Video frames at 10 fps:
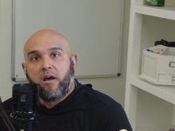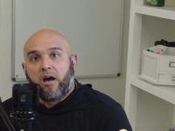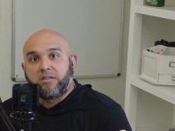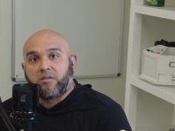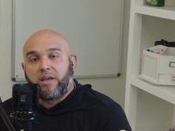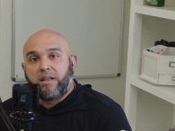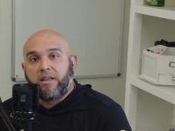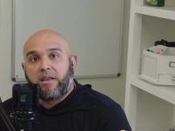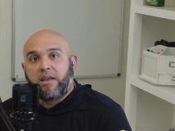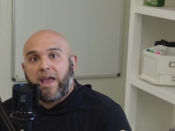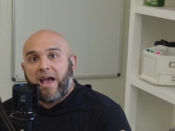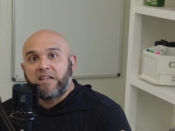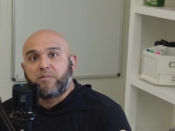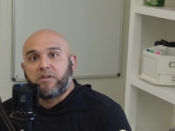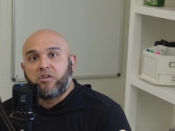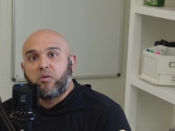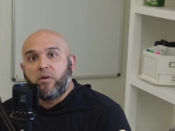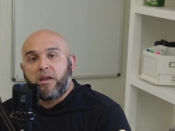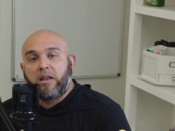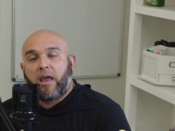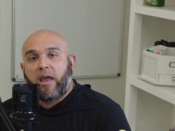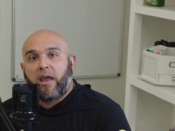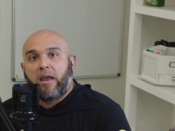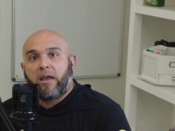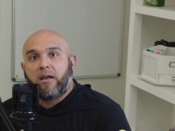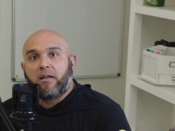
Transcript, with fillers: Also, he he has been doing a